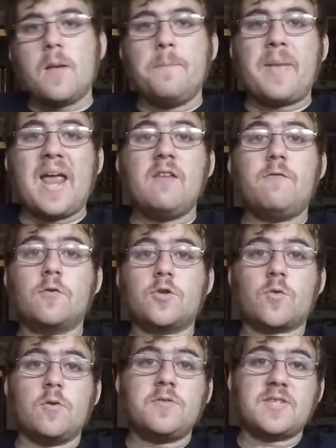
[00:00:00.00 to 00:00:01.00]
Painful
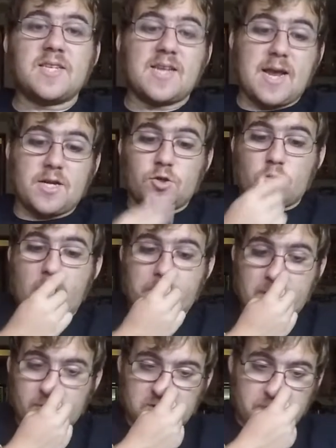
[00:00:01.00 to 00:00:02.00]
Truths is a nice draw
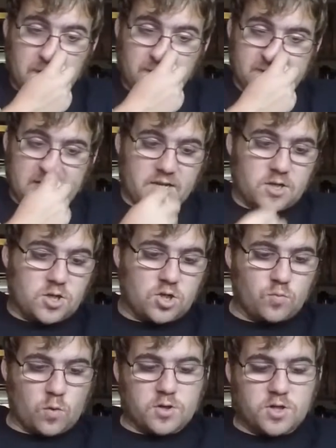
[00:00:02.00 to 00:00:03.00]
power spell. It is
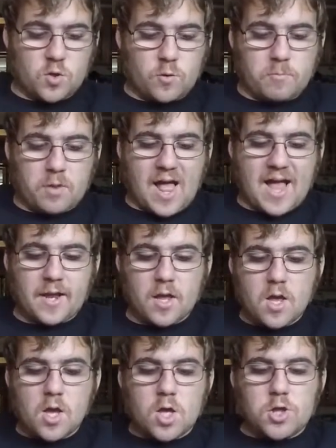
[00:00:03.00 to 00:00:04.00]
worth 2 in black.
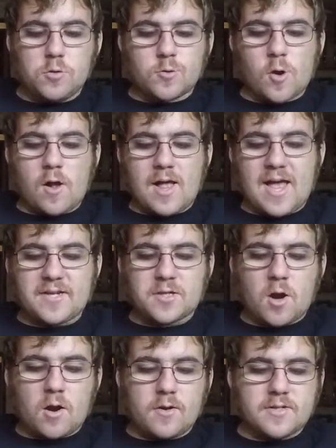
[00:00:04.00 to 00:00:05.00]
You draw X
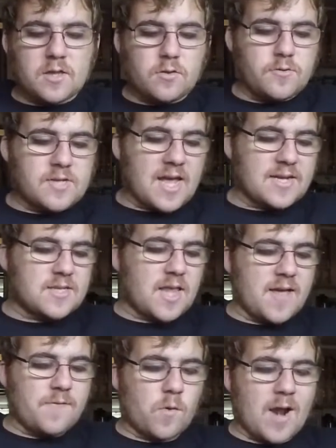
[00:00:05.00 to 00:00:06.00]
cards and lose X
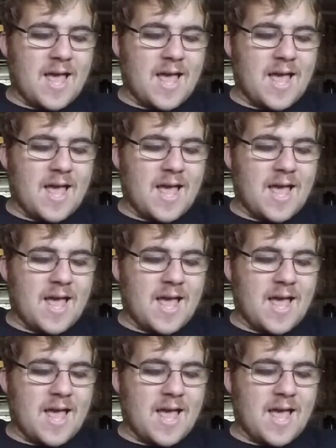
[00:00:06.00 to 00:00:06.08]
life, where